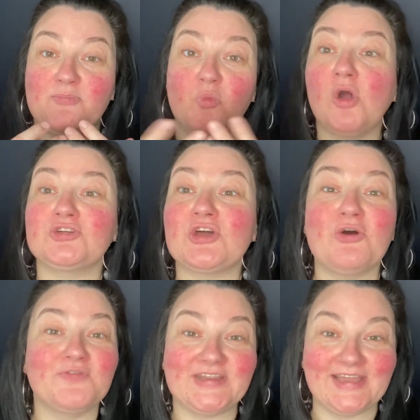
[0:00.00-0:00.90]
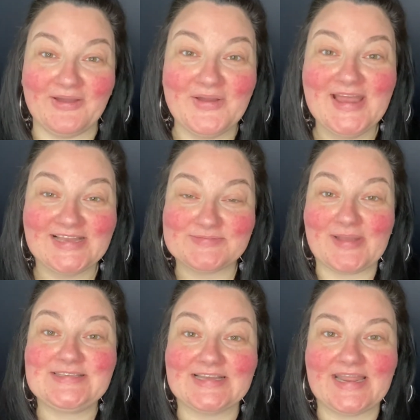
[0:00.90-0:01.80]
watch the whole video, because
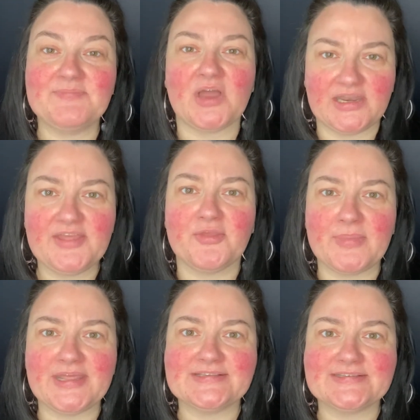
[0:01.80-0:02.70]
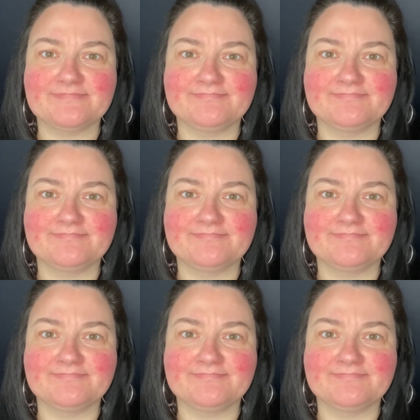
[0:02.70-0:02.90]
basically I need the minutes.